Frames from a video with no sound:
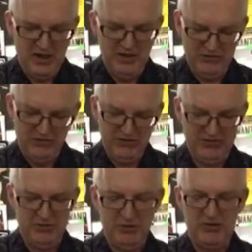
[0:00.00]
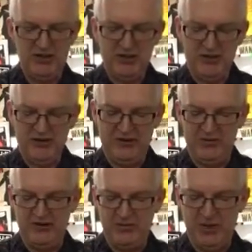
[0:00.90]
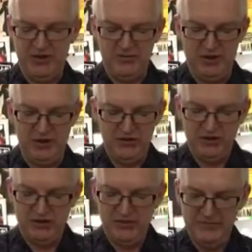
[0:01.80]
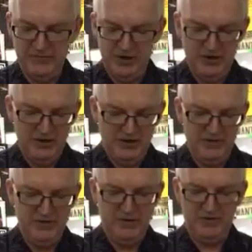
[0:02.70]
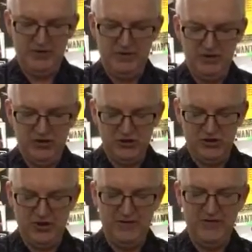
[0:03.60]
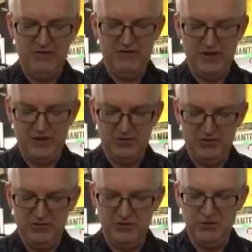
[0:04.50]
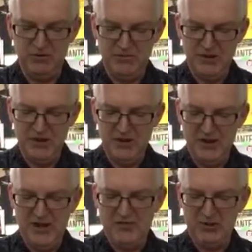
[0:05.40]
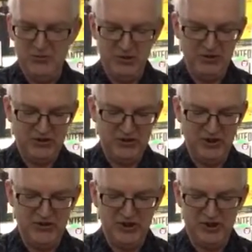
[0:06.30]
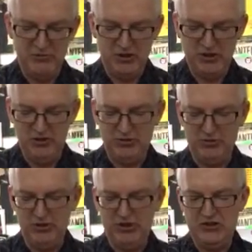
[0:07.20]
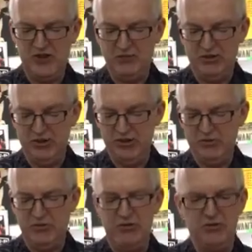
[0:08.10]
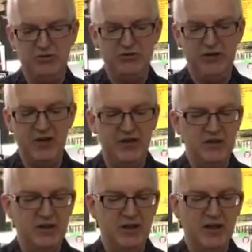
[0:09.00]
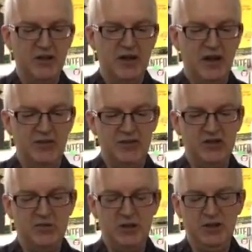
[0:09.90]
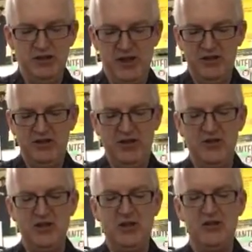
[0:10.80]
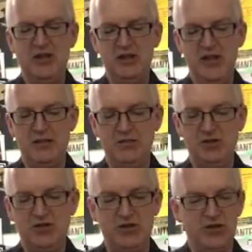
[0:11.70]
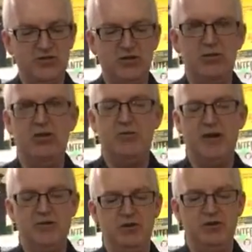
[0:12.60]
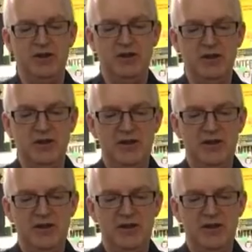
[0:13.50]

Everyone seems to be cynically enthused about the march. Viva la revolution, and I feel fucking awful. I've gone beyond the states that can be cured or at least temporarily numbed with sulfate. Anything speedy or energizing I take now will just transform into paranoia.